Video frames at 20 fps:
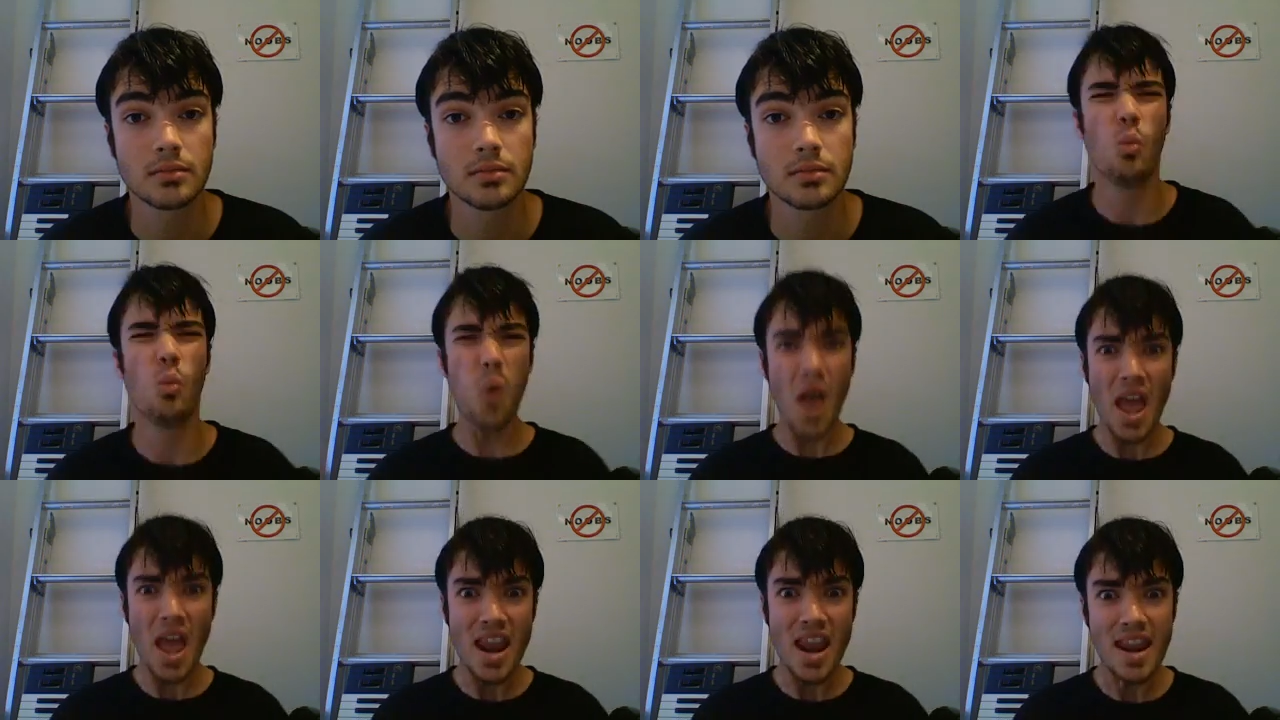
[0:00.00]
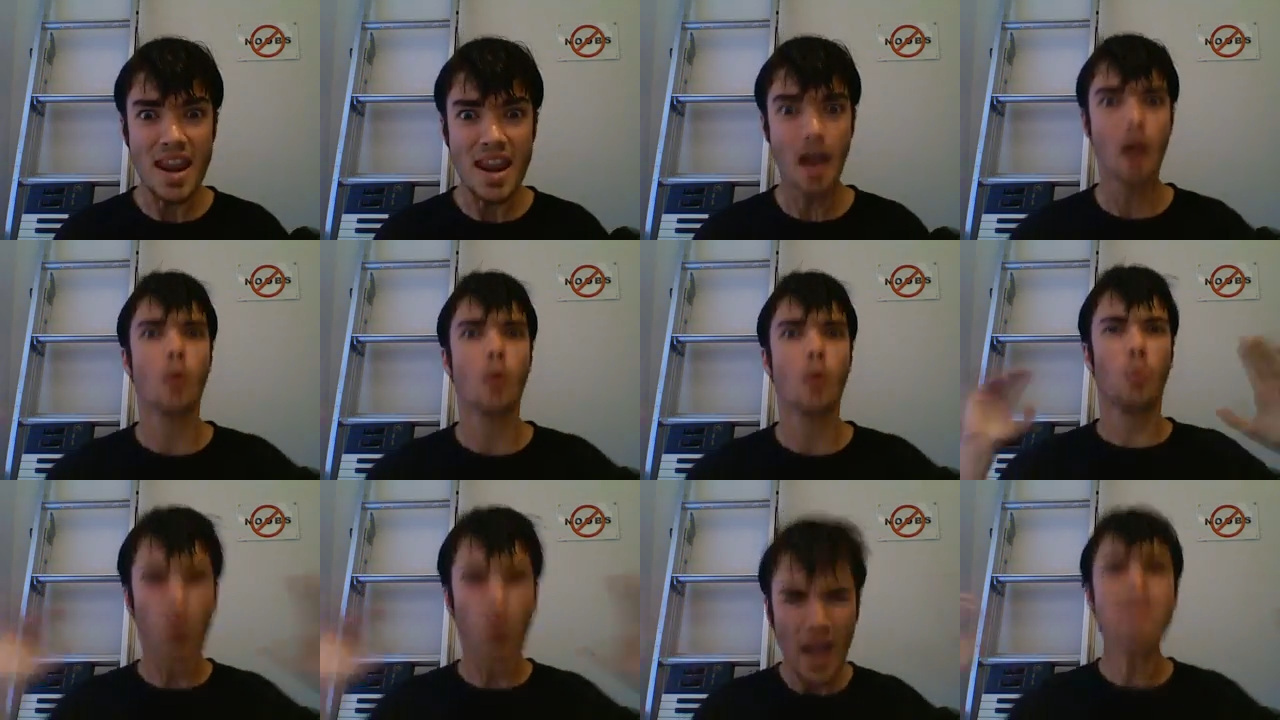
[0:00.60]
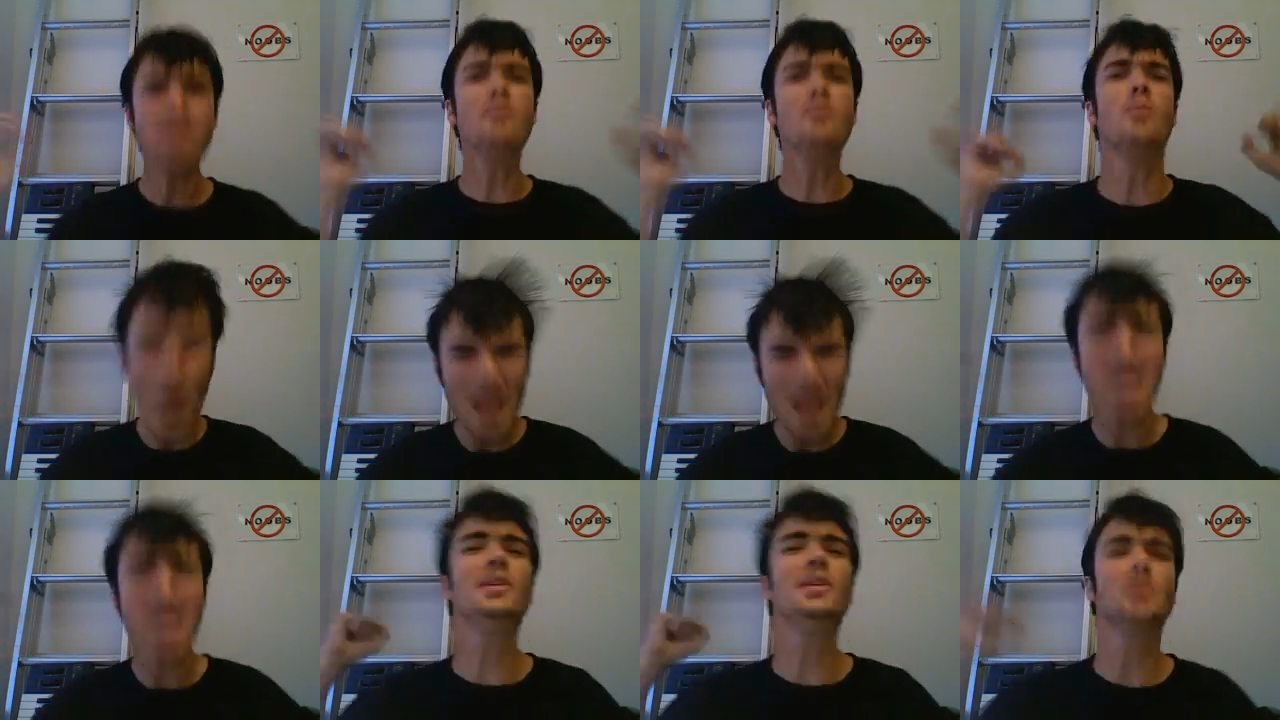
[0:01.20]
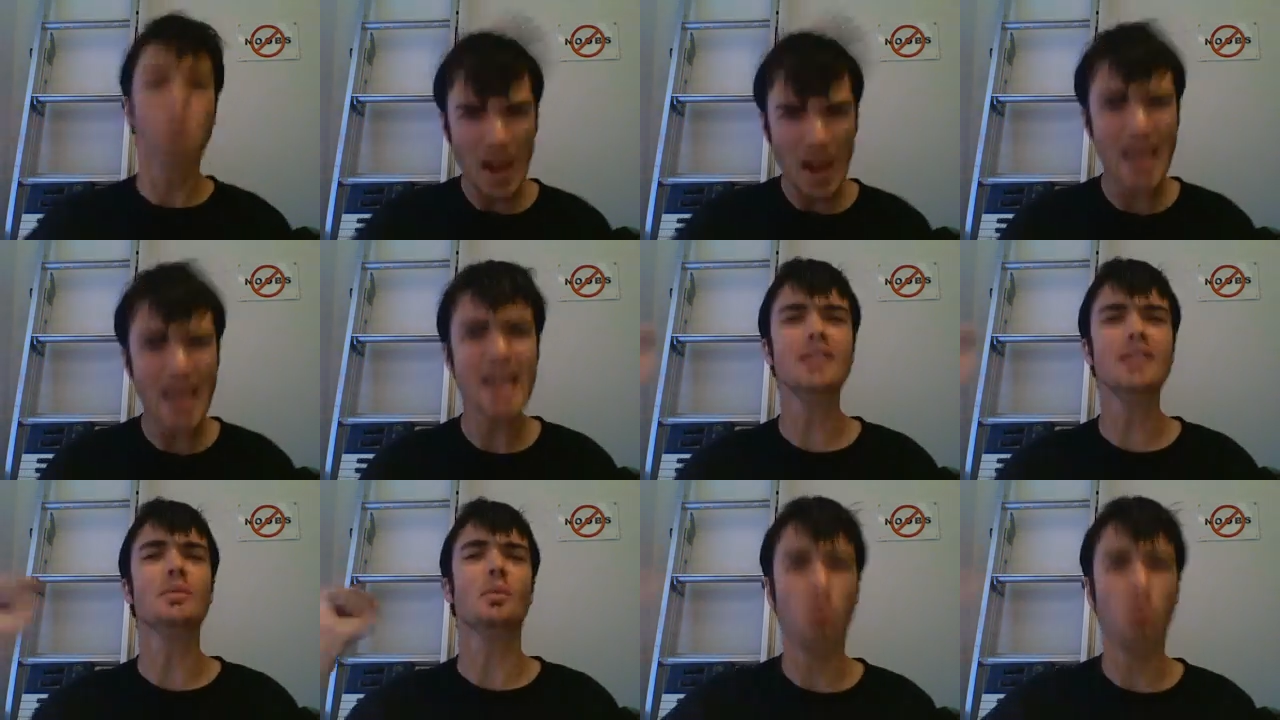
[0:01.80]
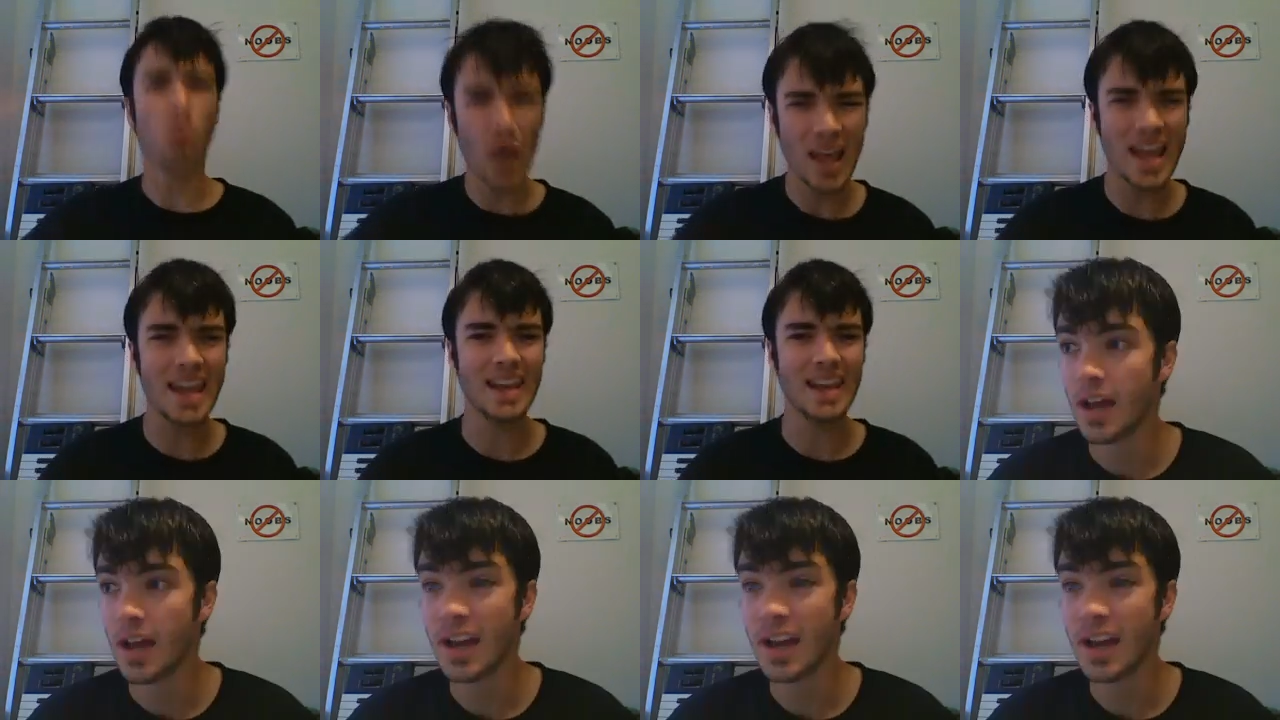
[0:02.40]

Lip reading: Win! Win! Win! Win! Win!